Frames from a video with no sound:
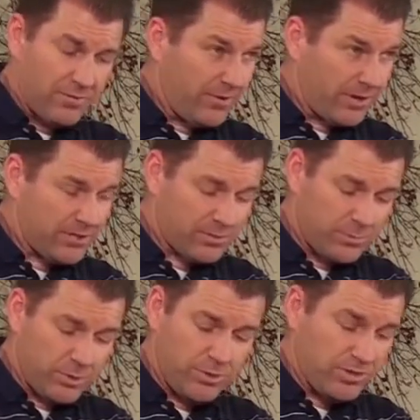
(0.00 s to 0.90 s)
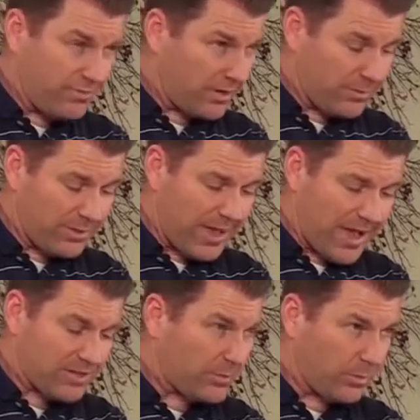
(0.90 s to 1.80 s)
very smooth and very
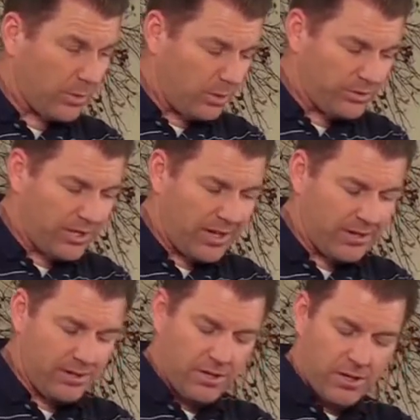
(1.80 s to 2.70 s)
relaxed, but we're holding on.